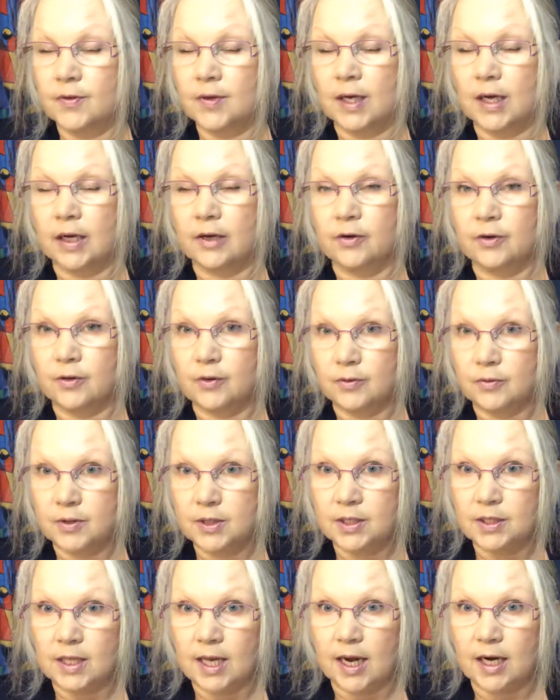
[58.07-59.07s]
I don't know,
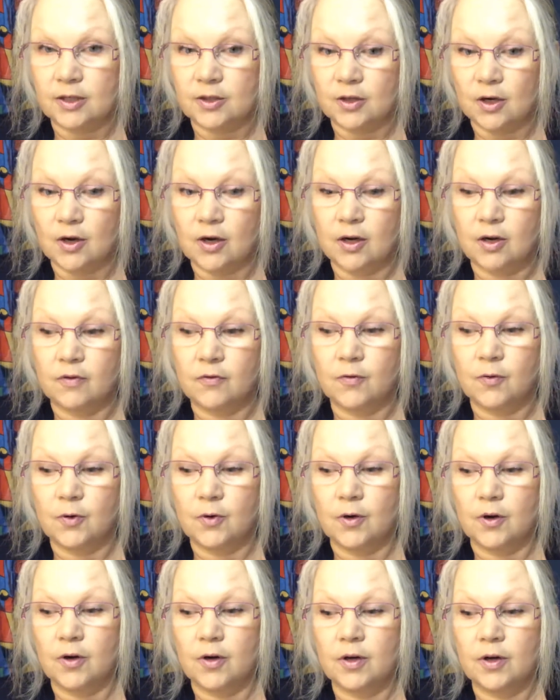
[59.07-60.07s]
slacked off
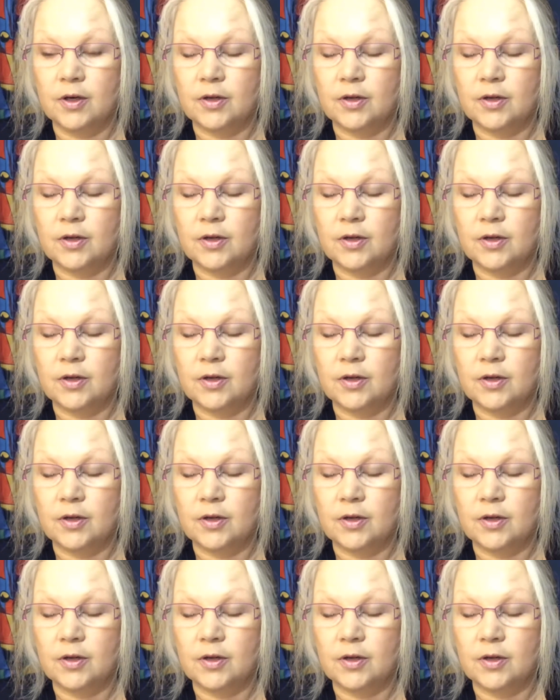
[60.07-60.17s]
or